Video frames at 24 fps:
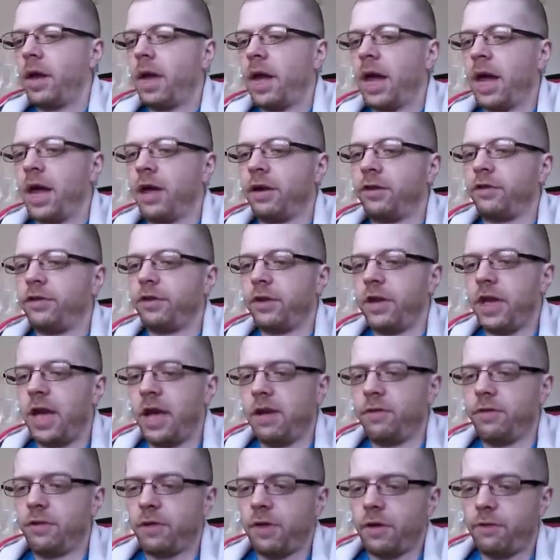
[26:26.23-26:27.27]
Hence,
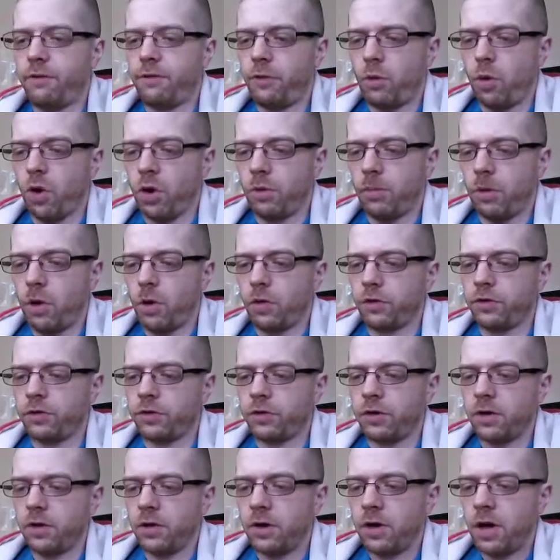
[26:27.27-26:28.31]
even the
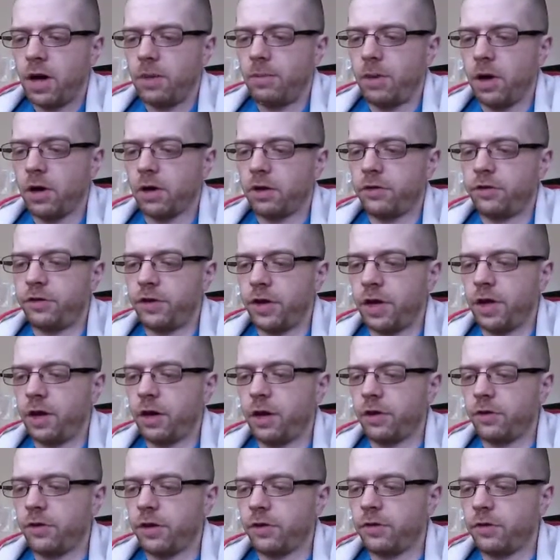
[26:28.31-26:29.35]
foremost among
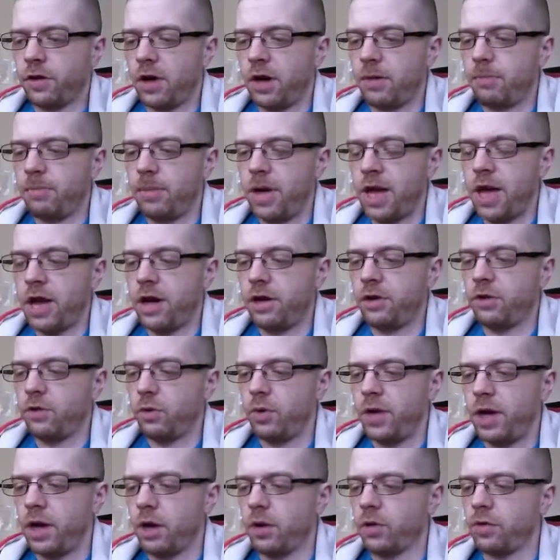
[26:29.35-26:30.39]
sinners is not made
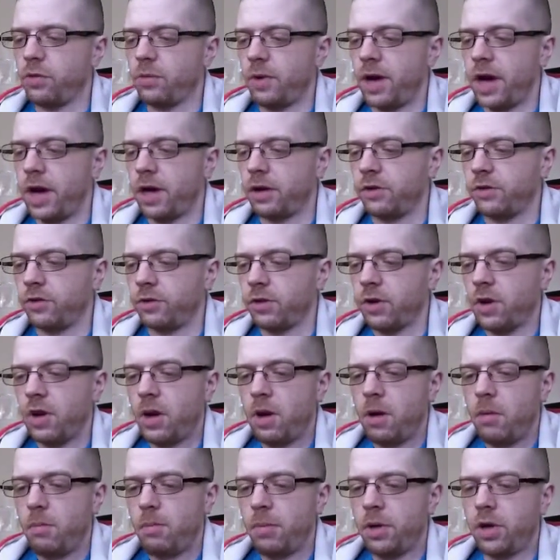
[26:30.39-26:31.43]
to hear threats,
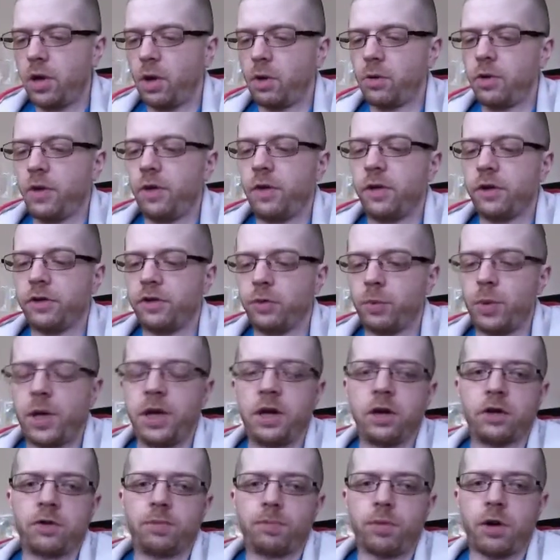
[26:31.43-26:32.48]
but only the
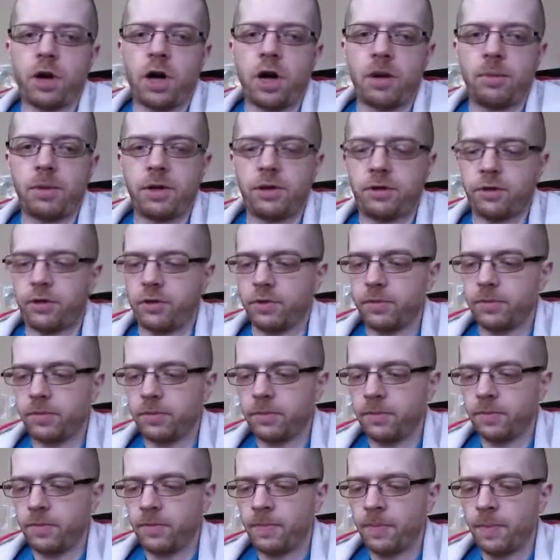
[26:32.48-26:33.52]
sweetest promise.
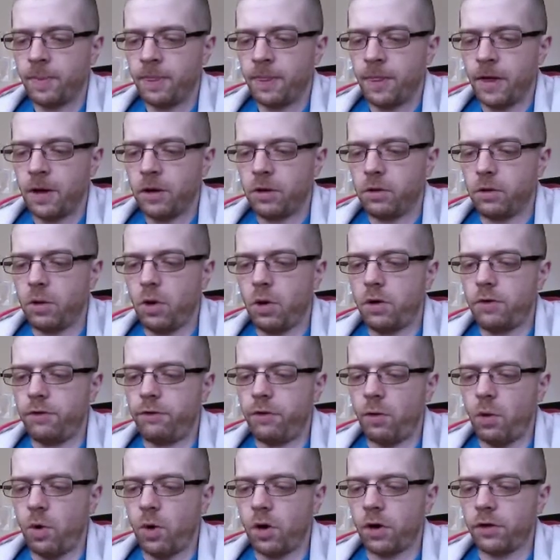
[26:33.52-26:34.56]
Luke
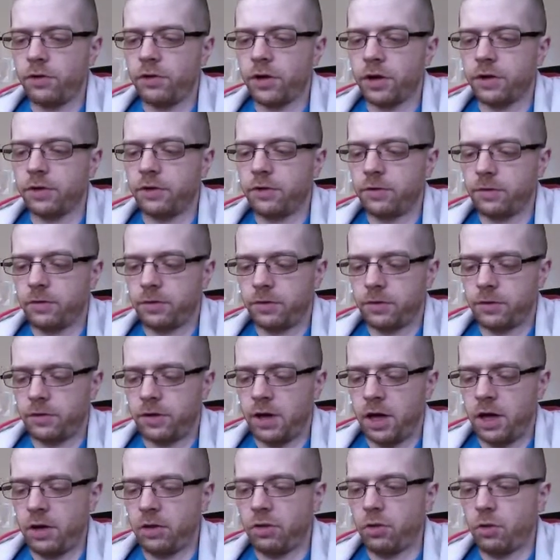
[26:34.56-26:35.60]
4
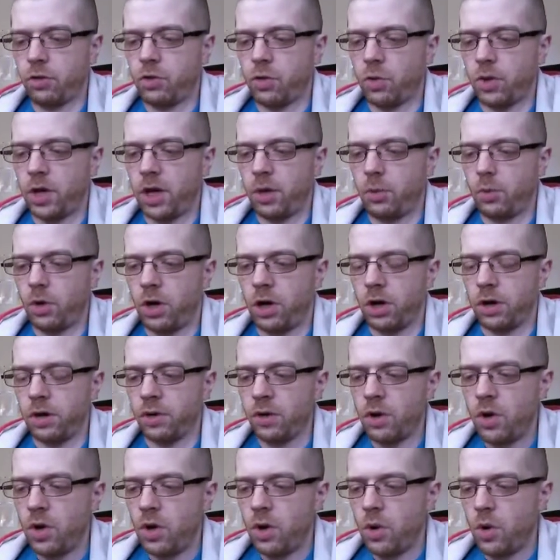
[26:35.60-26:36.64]
16 through
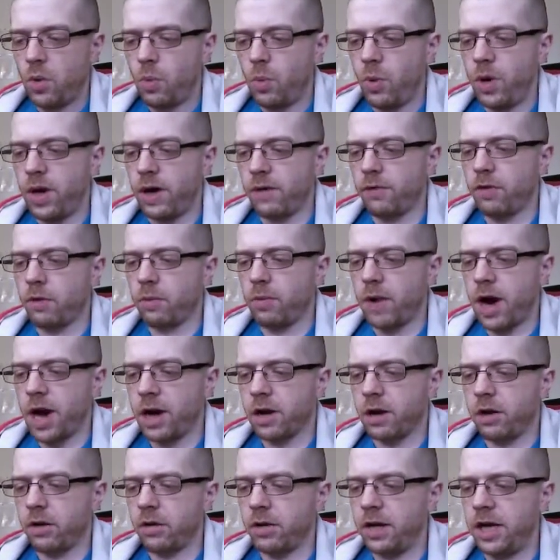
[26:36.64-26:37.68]
21. We have the
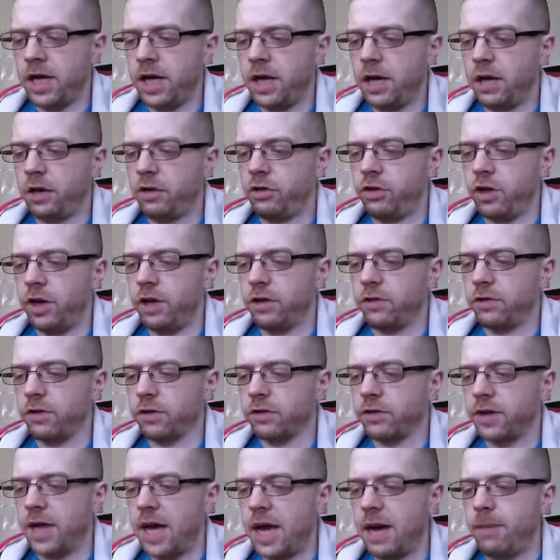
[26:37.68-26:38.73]
record. He,
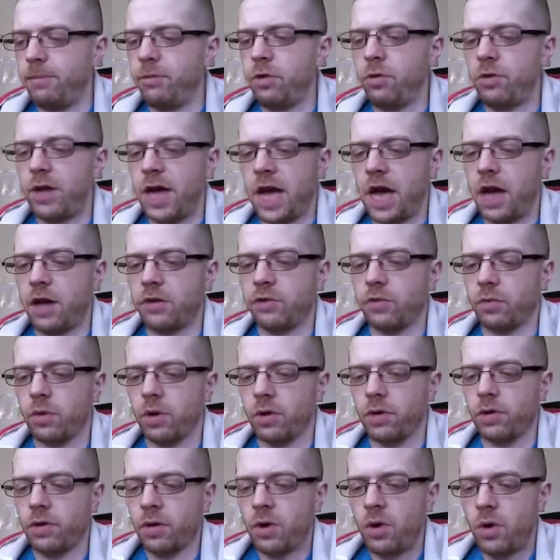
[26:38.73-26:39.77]
Jesus, came to
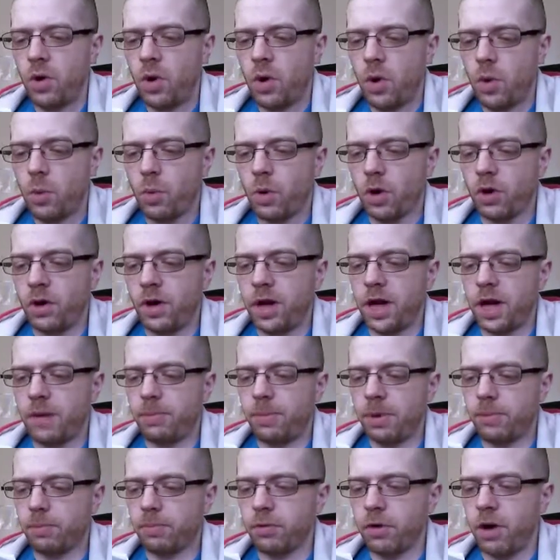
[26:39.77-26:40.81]
Nazareth, where he
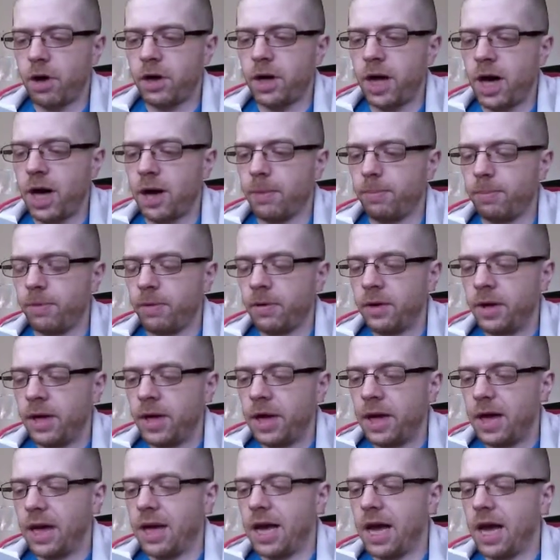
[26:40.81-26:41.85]
had been brought up,
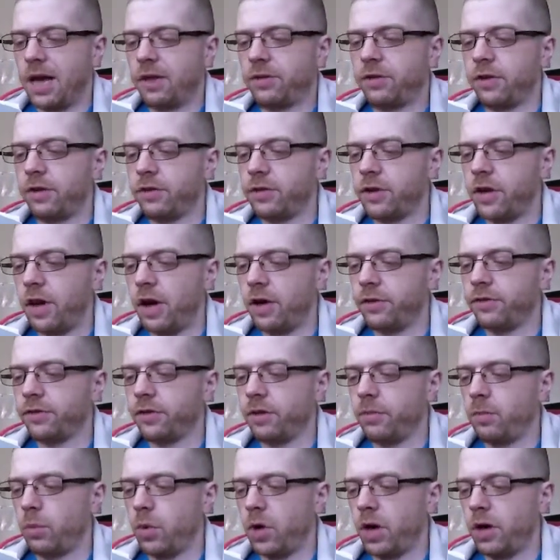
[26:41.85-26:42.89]
and as his
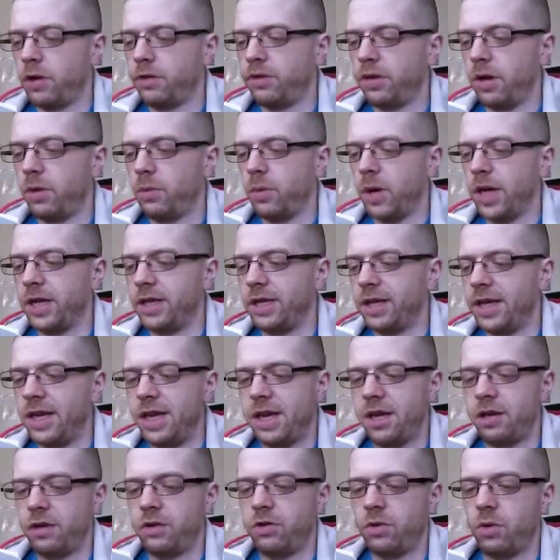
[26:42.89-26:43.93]
custom was, he went
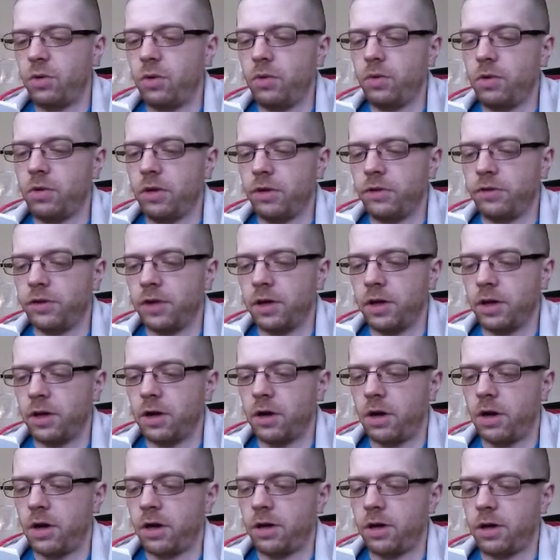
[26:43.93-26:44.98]
into the
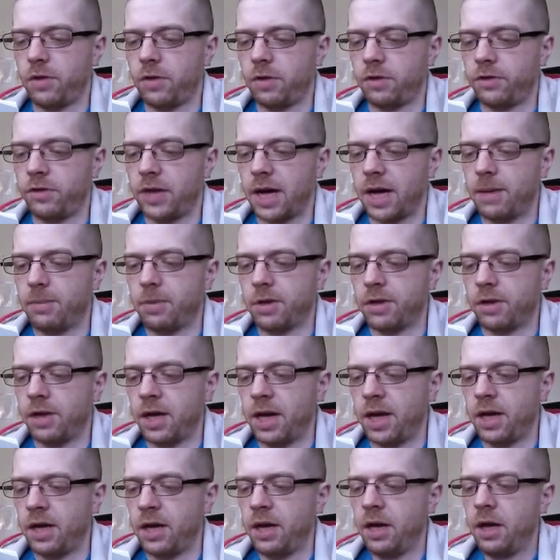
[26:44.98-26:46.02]
synagogue on the Sabbath
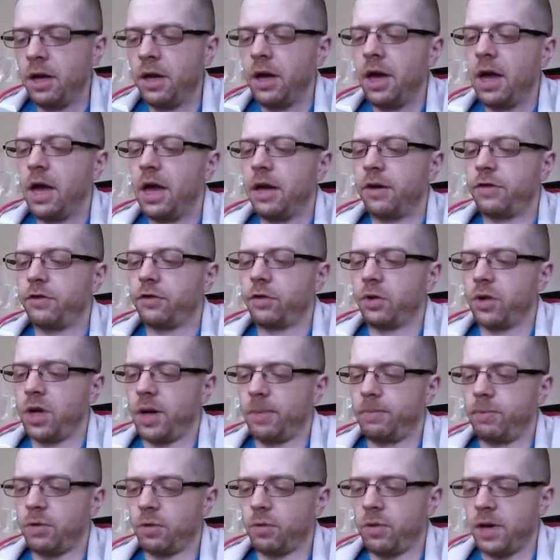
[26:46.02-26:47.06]
day and stood
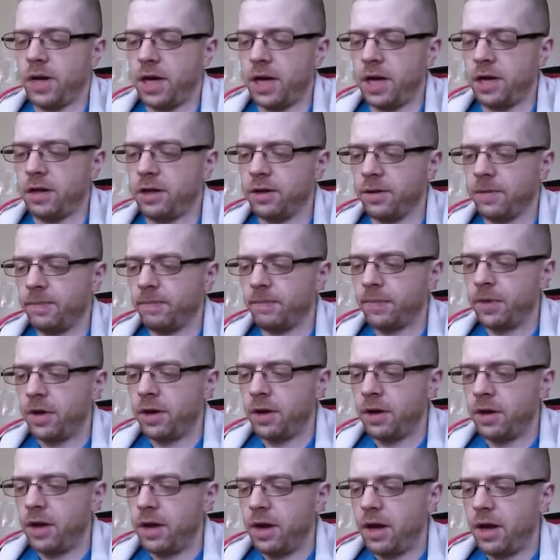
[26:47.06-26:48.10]
up to read.
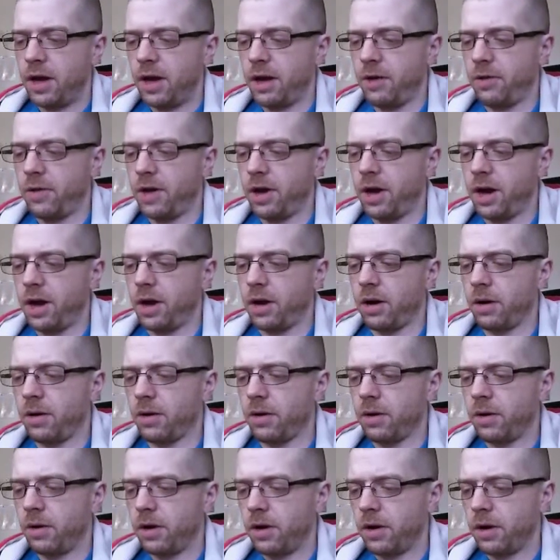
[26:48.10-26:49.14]
And
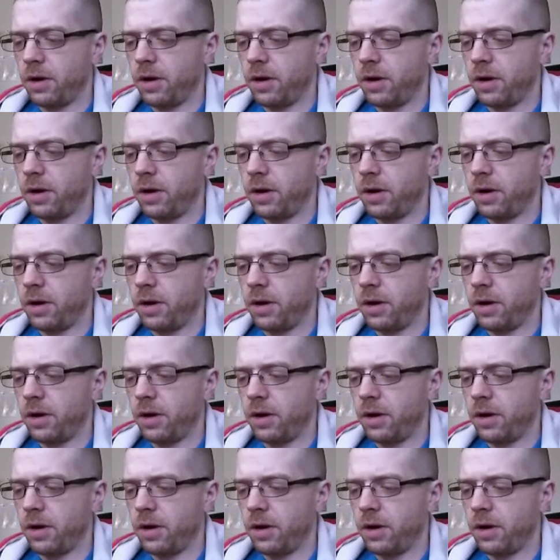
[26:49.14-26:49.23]
there